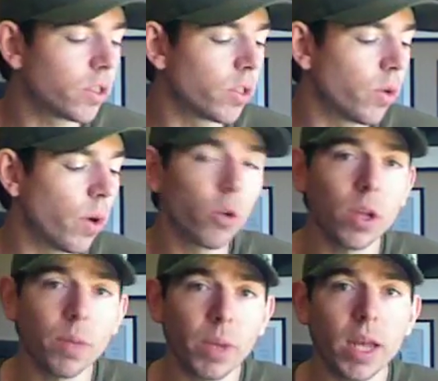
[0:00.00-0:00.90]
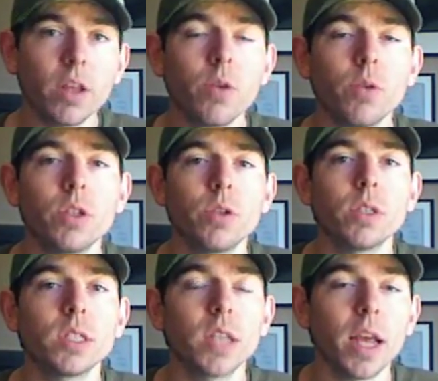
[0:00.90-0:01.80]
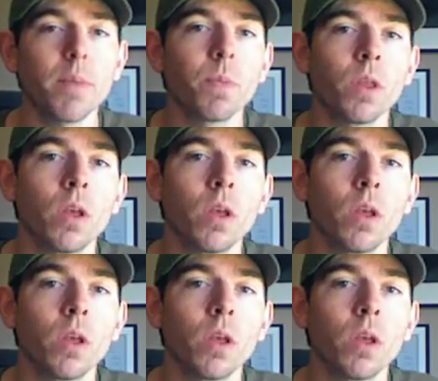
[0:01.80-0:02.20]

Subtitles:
So I'm going to be getting you to do the same.